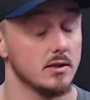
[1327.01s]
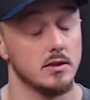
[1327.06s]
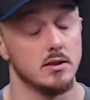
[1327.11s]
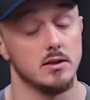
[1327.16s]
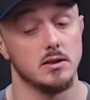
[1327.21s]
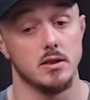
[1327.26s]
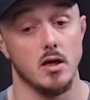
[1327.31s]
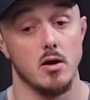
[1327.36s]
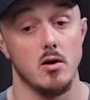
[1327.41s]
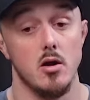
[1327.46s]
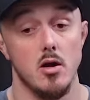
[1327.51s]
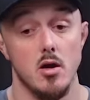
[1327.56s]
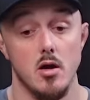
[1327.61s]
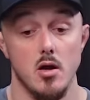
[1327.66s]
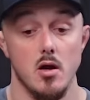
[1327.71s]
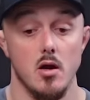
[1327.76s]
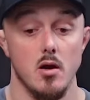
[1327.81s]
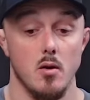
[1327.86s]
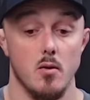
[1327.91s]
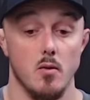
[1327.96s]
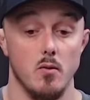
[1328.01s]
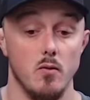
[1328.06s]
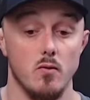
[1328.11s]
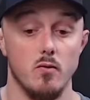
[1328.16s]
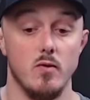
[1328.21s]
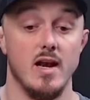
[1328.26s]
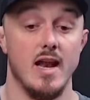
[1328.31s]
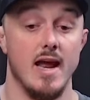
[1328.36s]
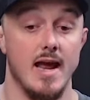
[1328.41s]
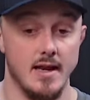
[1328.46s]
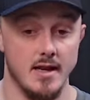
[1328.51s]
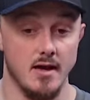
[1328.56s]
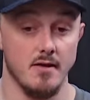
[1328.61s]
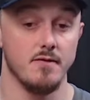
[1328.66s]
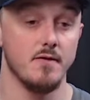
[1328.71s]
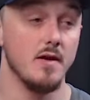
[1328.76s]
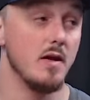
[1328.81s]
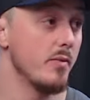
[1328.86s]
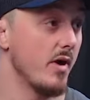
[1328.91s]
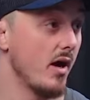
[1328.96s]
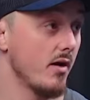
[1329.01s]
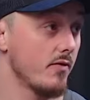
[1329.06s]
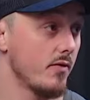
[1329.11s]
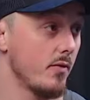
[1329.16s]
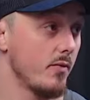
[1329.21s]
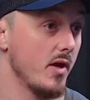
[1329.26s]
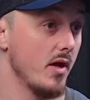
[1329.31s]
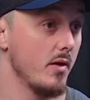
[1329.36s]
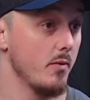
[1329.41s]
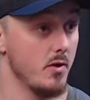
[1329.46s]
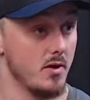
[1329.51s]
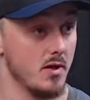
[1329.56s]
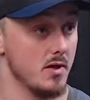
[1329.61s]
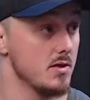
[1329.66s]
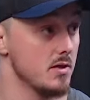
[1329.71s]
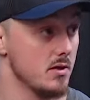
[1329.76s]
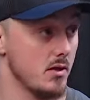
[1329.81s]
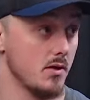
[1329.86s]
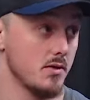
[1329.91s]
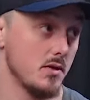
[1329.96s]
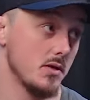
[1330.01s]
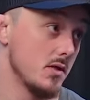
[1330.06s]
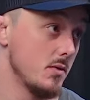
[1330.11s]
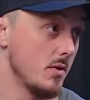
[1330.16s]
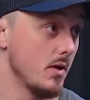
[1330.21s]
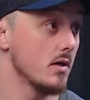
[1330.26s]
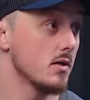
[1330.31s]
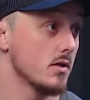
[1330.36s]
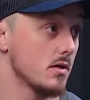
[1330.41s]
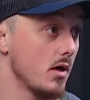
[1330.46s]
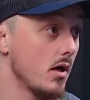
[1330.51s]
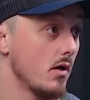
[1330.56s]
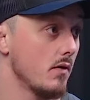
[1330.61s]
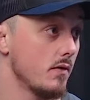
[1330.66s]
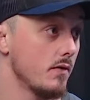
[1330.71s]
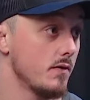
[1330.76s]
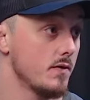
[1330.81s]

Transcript: And then so relaying that feedback from there, we then start to tweak stuff.